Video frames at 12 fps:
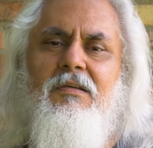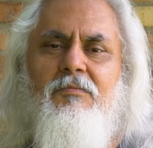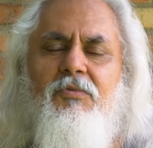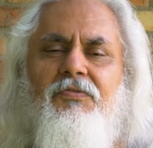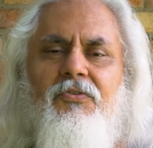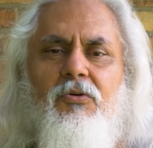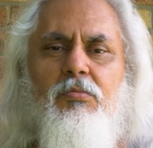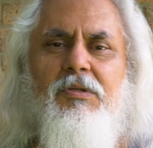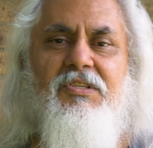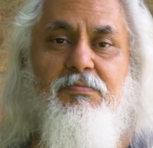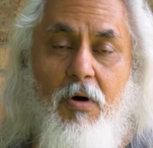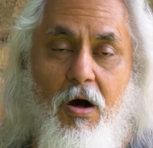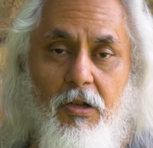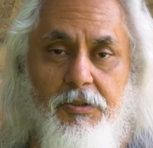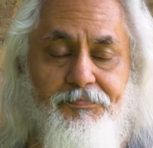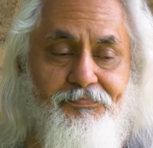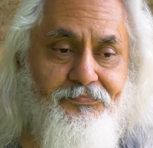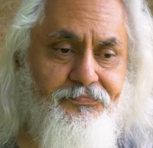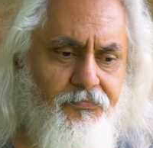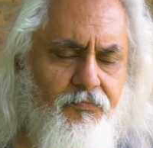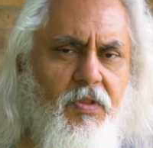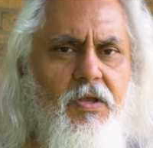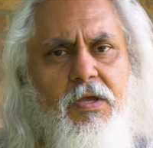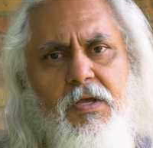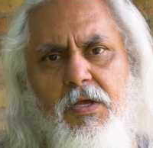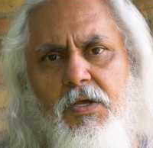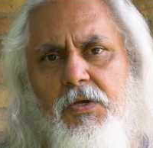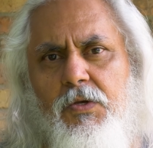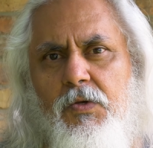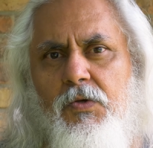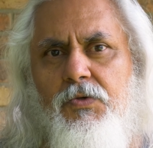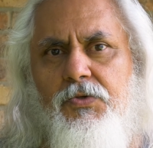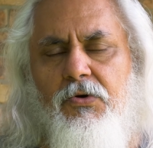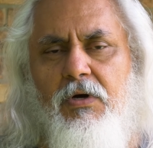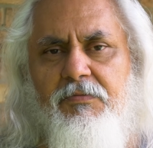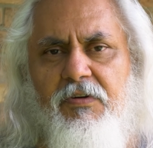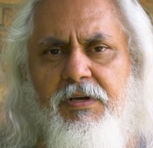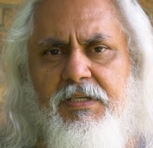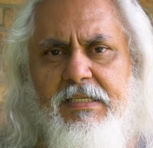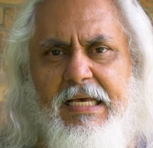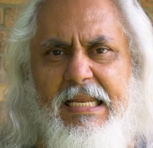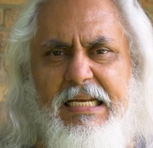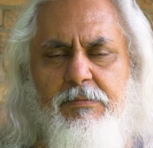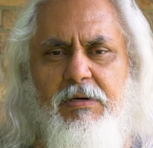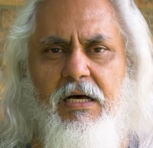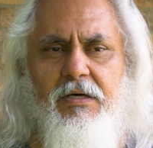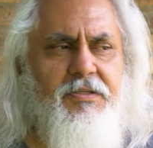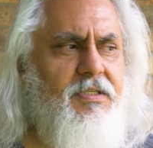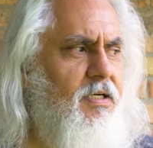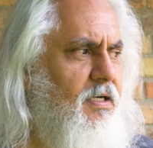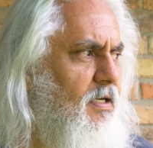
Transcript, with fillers: preferably smaller. So I'm very excited about